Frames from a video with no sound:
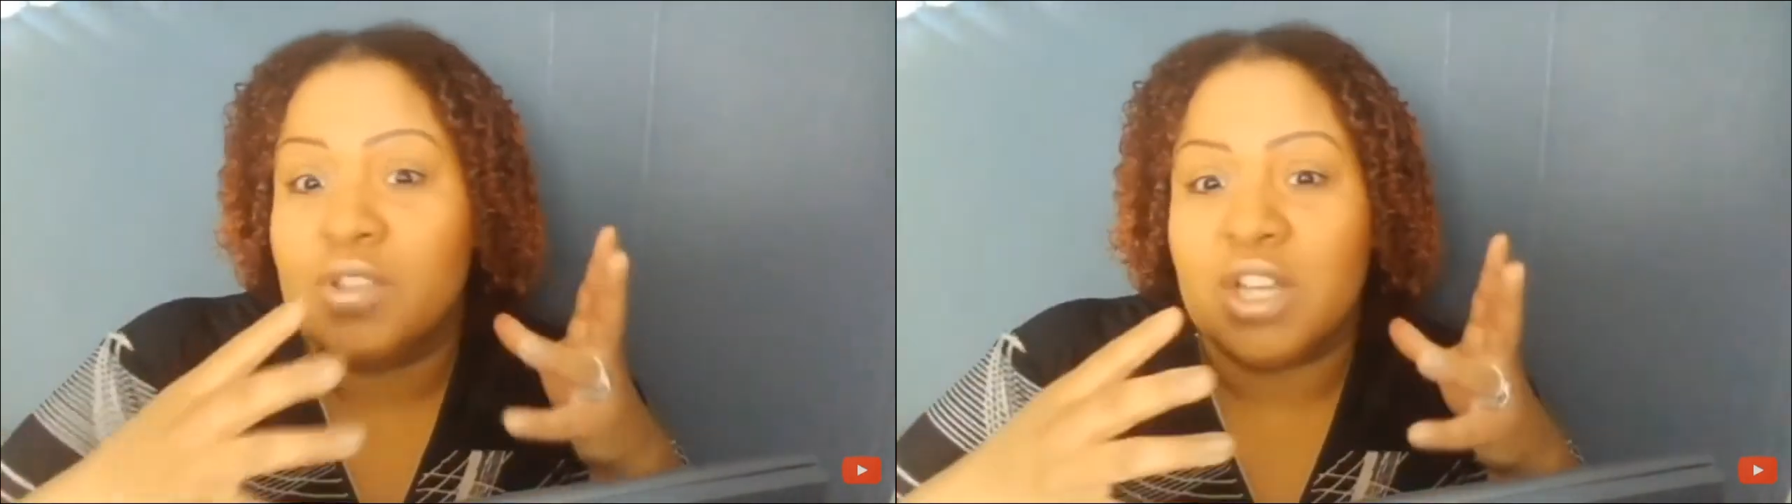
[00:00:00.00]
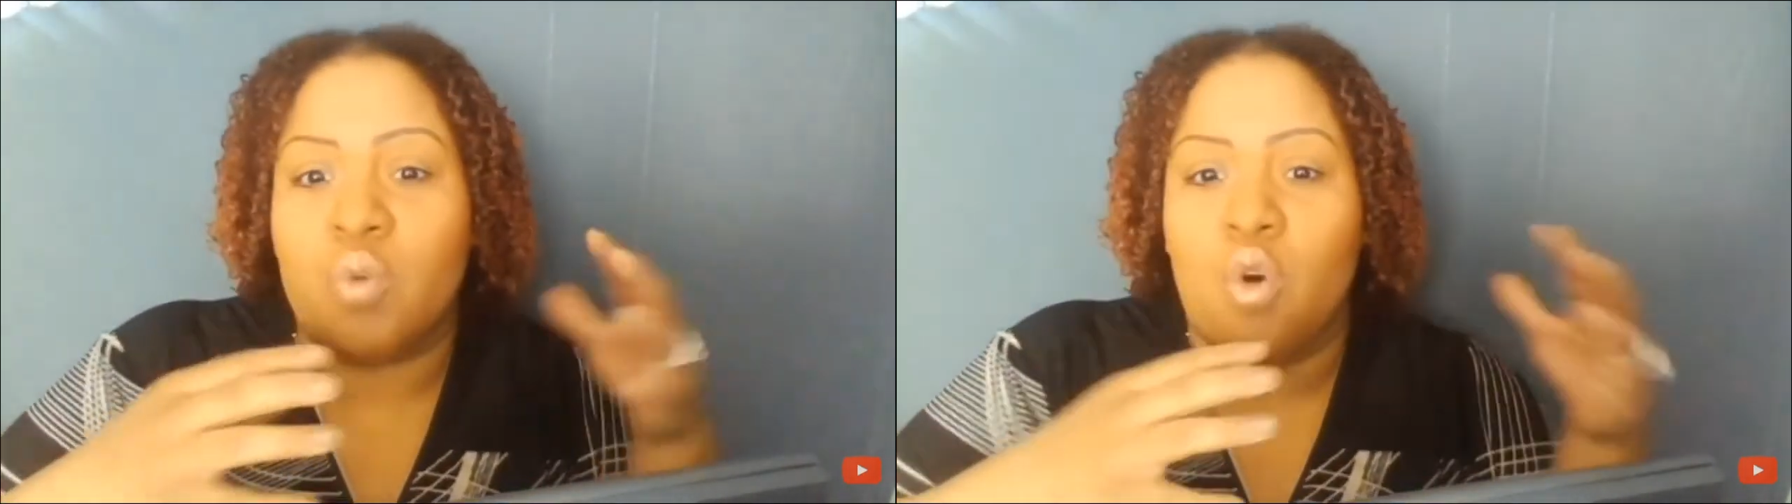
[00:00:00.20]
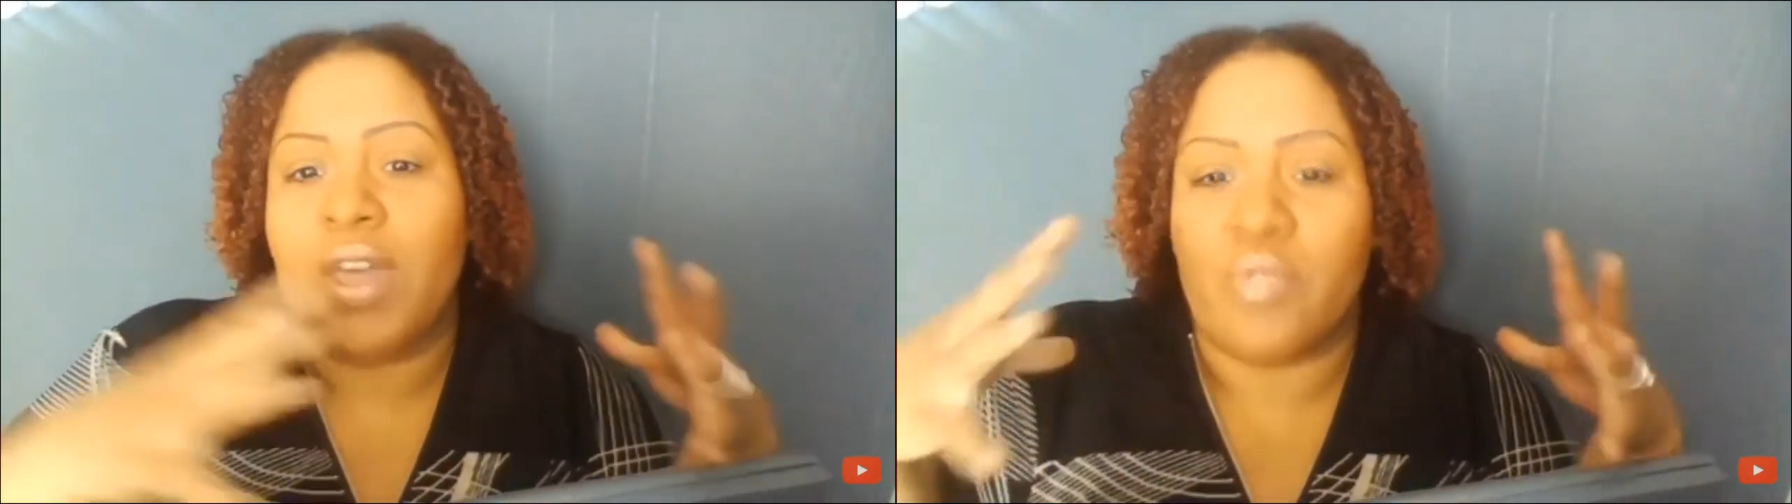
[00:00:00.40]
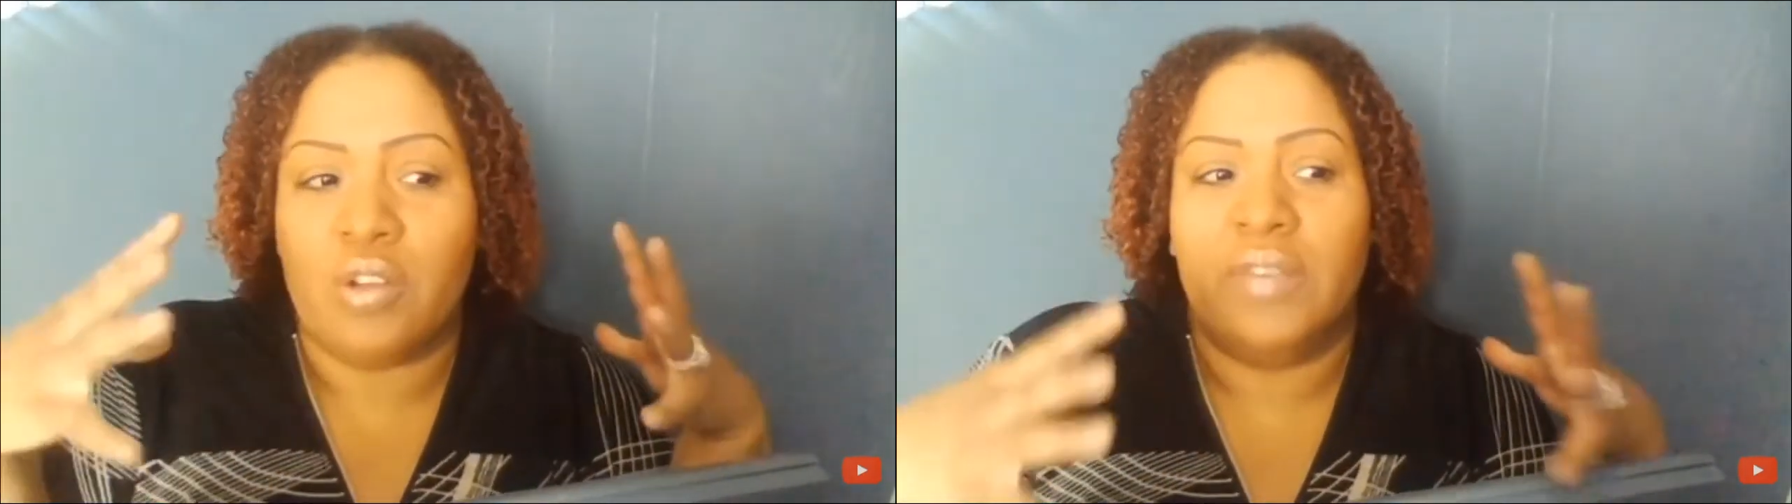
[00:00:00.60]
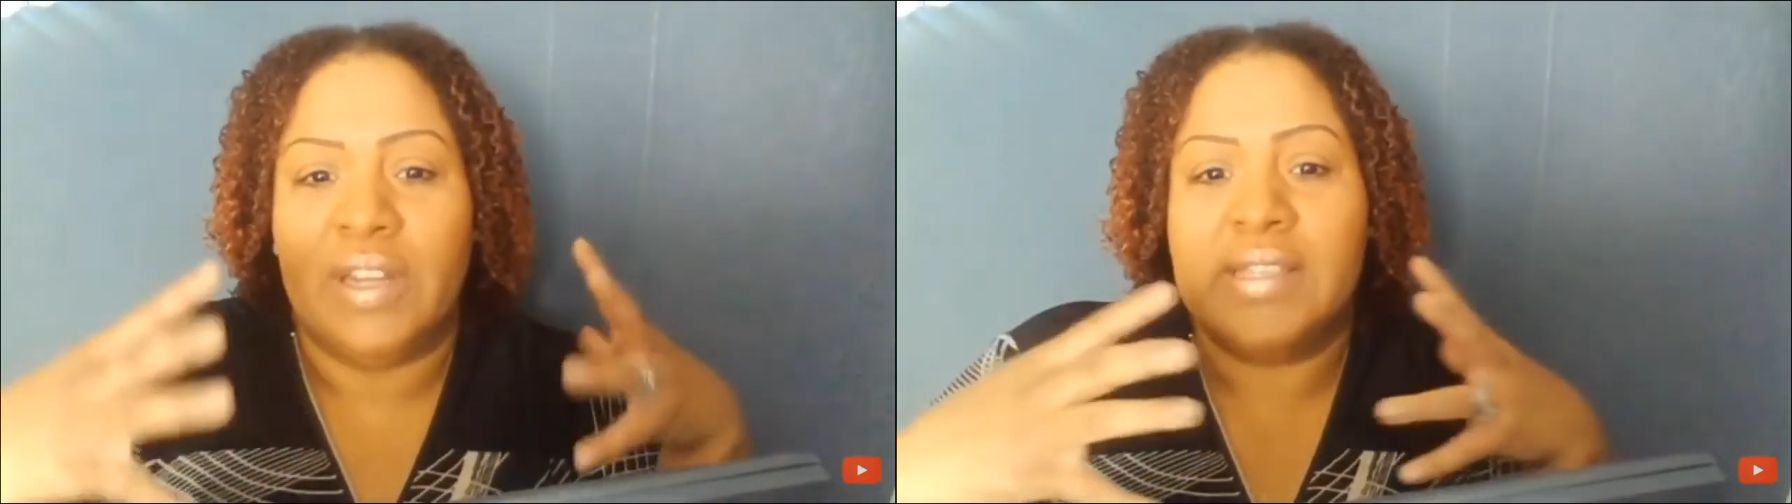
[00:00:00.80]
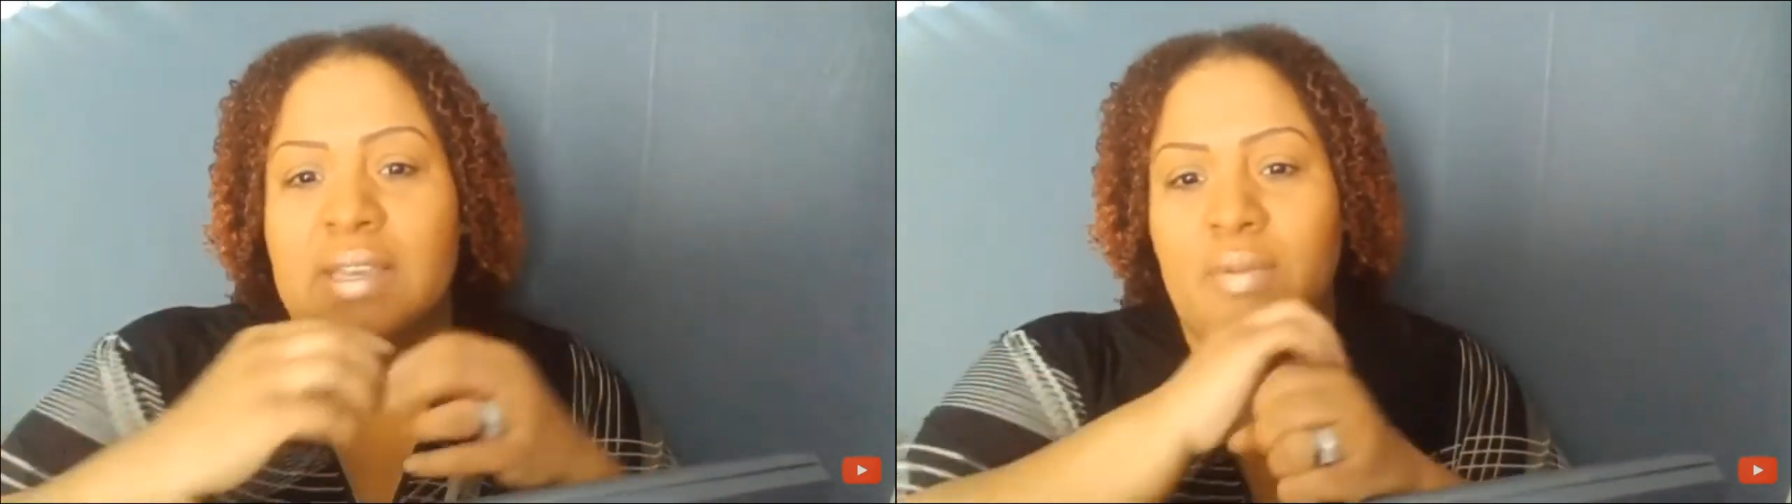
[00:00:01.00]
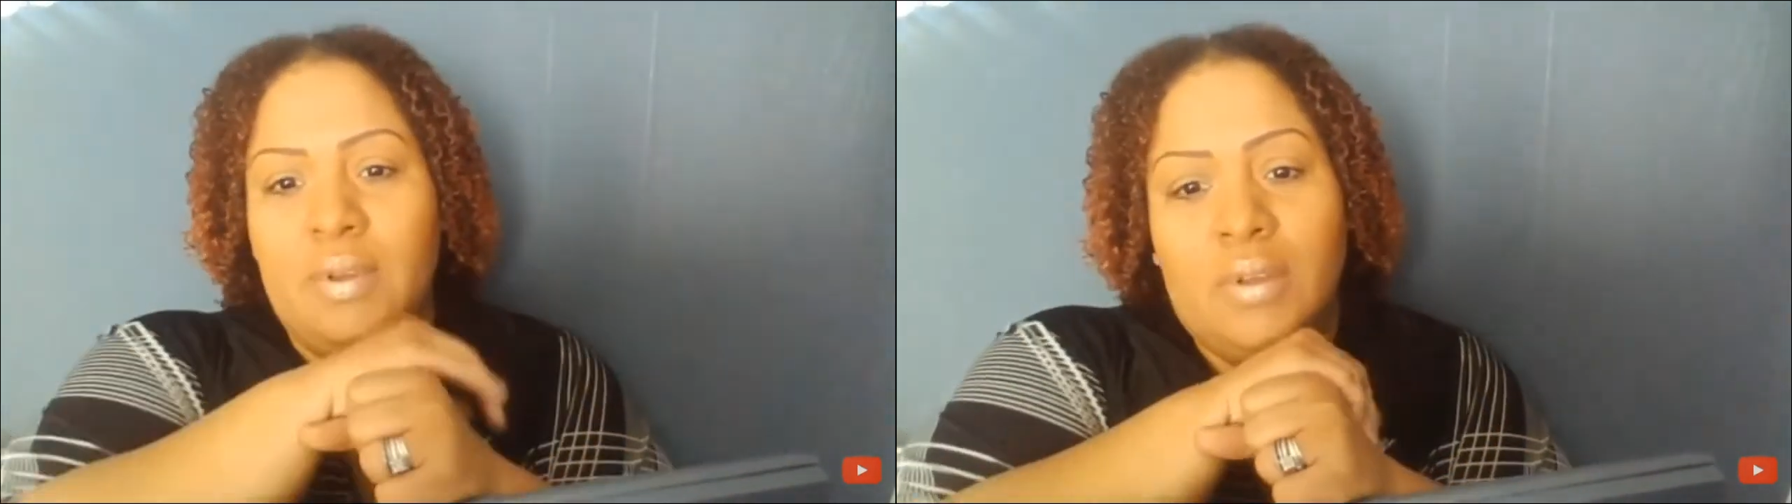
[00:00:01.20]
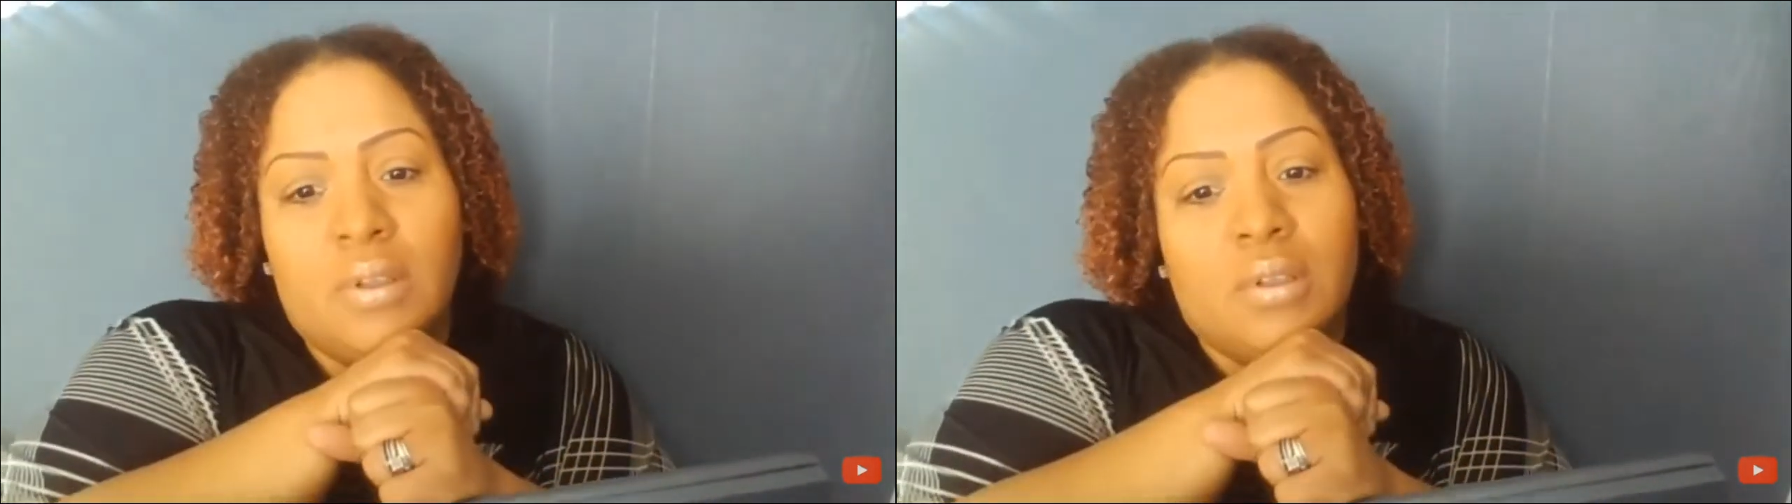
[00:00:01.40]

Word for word: homosexual or they, they're living in sin.